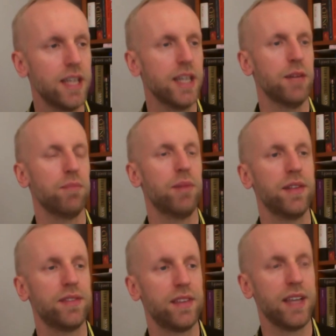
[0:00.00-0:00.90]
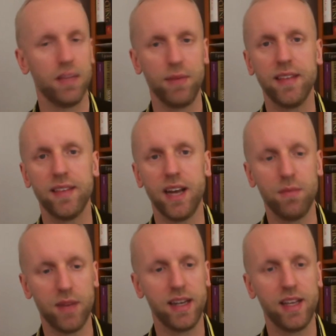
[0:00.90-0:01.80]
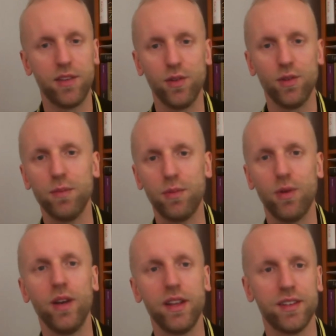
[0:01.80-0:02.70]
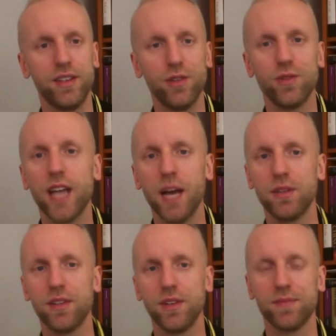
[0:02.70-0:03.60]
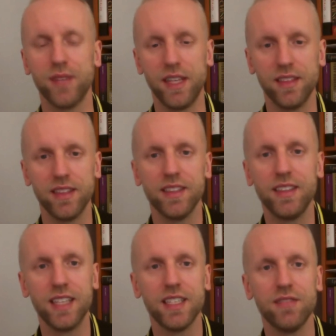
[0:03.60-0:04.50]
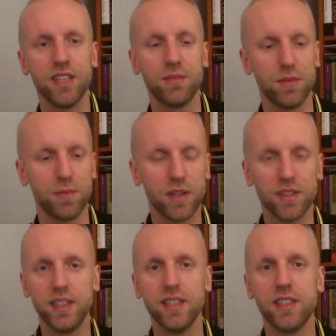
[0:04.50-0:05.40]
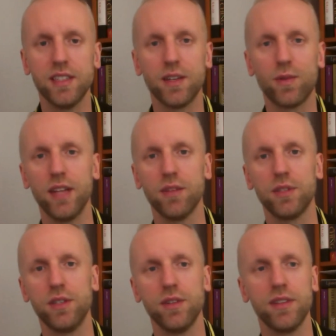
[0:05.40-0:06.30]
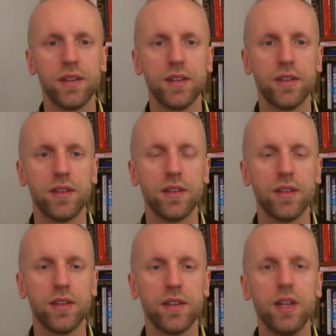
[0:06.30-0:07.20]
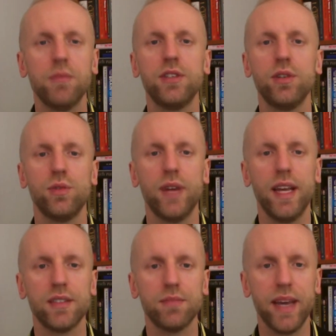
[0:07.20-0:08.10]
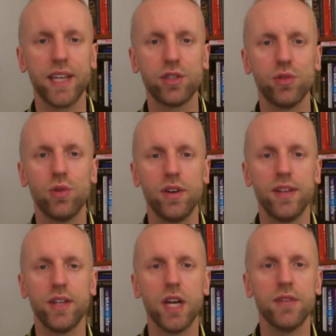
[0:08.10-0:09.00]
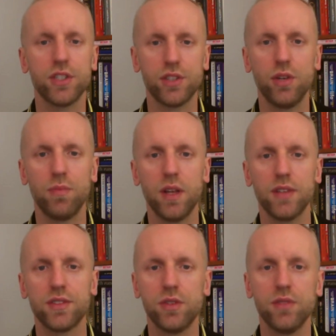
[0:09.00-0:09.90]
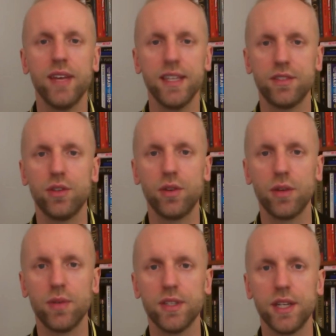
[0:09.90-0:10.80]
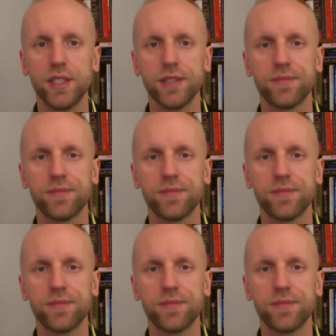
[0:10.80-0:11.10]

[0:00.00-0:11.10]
But in the meantime, I need to deploy new capital in these investments, because this is a great opportunity. Number 2 is make sure that you have a surplus to invest during a recession.